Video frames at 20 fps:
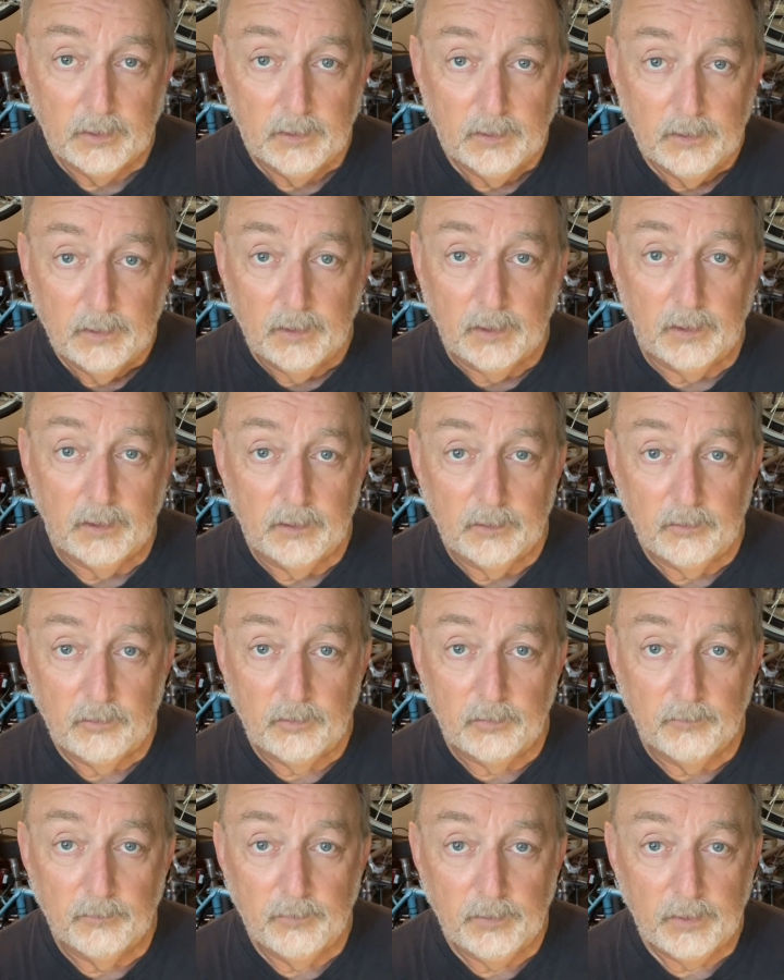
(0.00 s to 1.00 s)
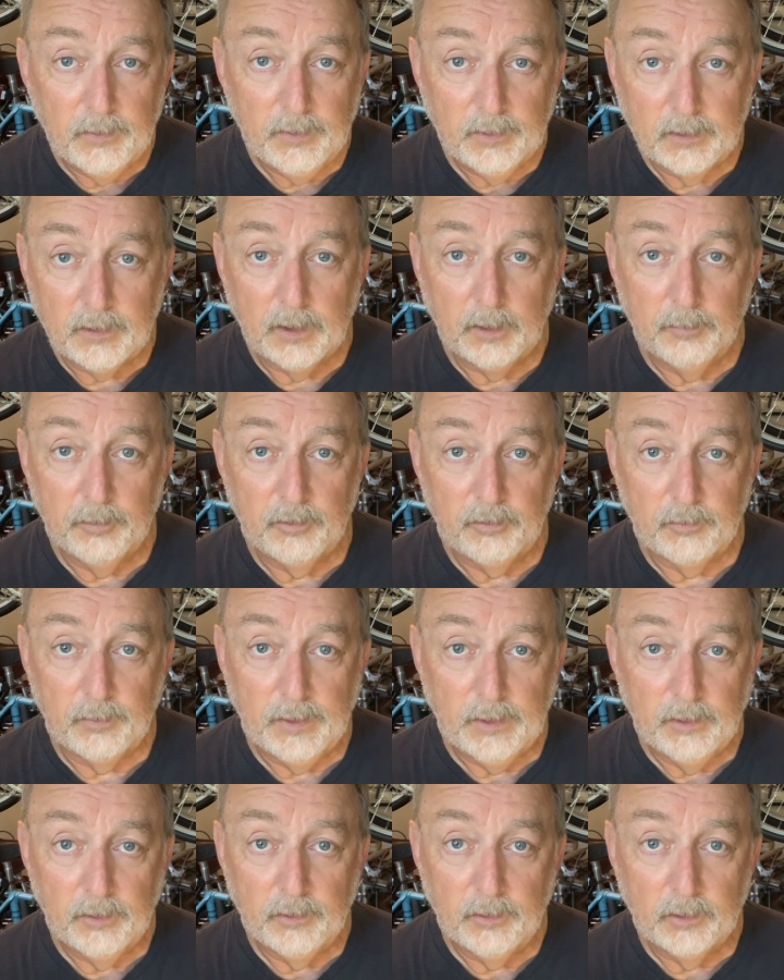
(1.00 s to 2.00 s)
some very accomplished
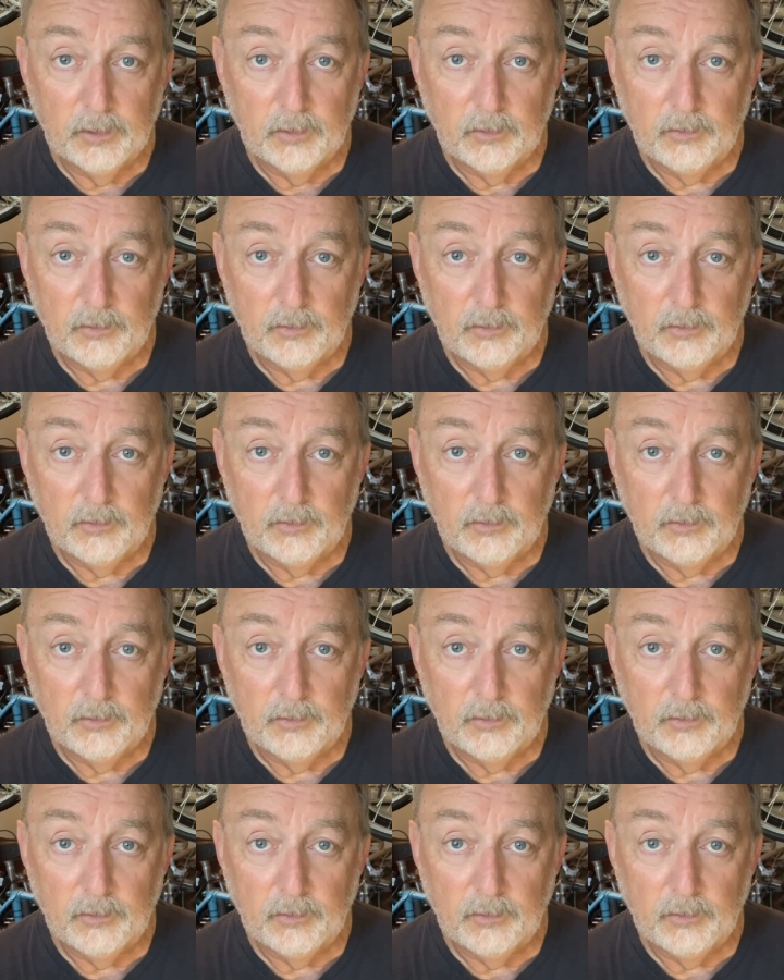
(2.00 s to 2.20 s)
randonneurs,